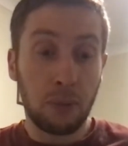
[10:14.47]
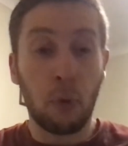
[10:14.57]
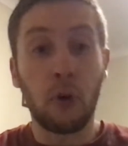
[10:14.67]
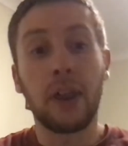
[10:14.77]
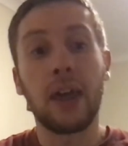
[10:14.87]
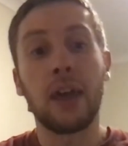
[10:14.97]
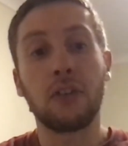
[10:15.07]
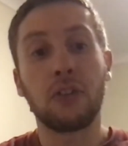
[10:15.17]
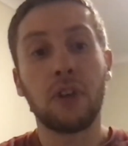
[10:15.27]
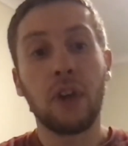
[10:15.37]
The point
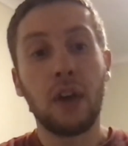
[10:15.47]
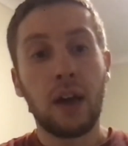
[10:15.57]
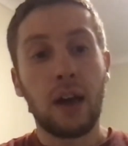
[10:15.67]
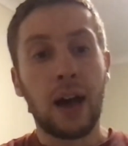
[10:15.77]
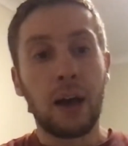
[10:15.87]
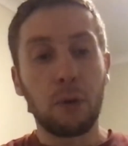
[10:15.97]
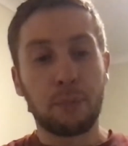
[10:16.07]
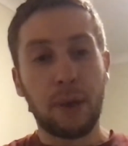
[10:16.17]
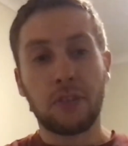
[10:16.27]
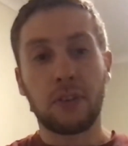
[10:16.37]
is, I was
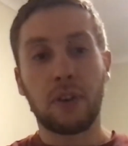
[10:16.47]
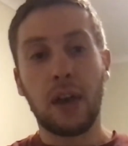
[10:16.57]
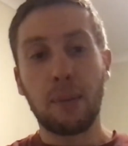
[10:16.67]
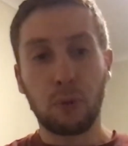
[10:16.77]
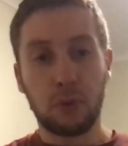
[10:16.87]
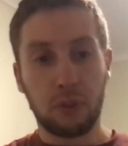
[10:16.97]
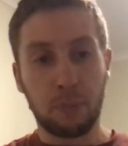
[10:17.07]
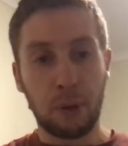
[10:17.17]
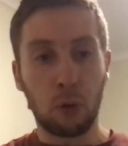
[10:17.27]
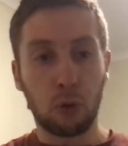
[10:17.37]
better able to
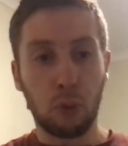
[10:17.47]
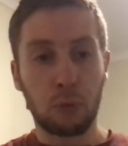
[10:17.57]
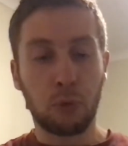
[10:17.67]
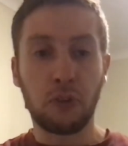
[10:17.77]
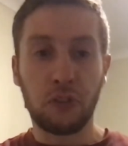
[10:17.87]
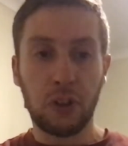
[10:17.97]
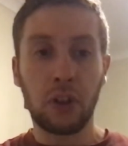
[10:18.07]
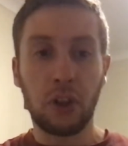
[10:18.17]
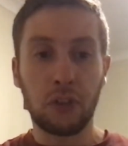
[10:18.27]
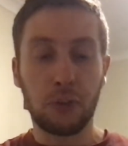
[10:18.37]
build up some
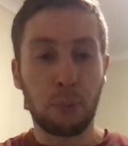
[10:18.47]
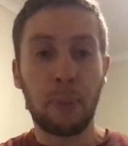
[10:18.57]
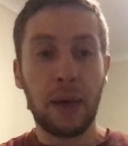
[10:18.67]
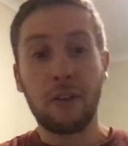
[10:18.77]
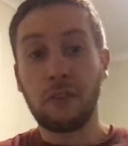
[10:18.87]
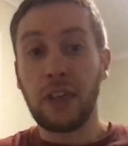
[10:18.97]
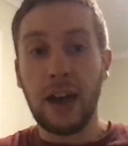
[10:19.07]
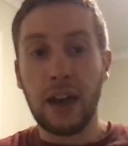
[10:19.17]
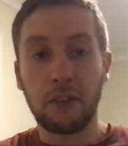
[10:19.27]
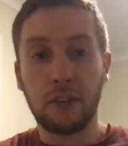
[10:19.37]
resilience and prepare for that
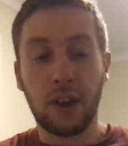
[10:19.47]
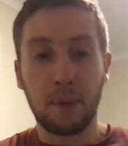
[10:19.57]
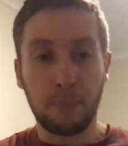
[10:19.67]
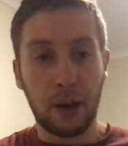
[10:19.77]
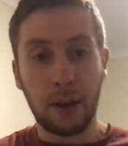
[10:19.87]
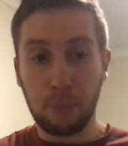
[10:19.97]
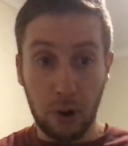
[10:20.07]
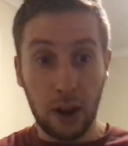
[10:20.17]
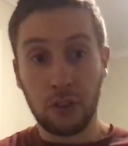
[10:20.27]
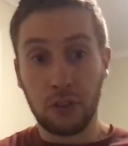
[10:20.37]
ahead of time by
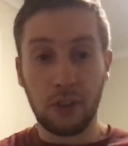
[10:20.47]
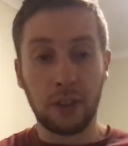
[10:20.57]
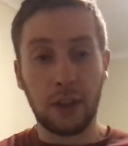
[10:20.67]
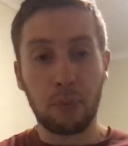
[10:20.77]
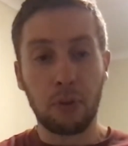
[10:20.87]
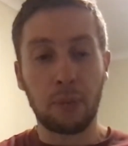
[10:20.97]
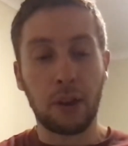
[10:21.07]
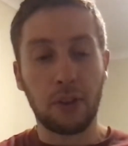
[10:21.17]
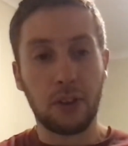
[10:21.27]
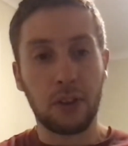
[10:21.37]
practicing that
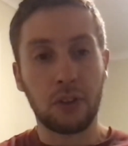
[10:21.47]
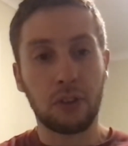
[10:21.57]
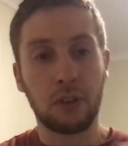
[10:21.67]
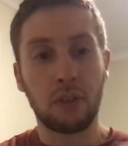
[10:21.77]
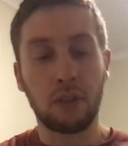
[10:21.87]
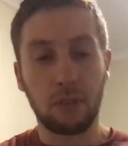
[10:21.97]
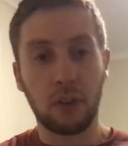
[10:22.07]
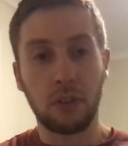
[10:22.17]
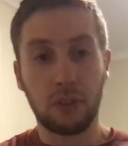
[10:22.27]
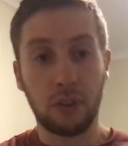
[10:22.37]
premeditation of
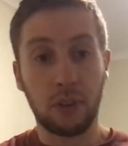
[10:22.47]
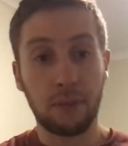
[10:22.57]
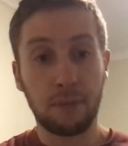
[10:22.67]
adversity.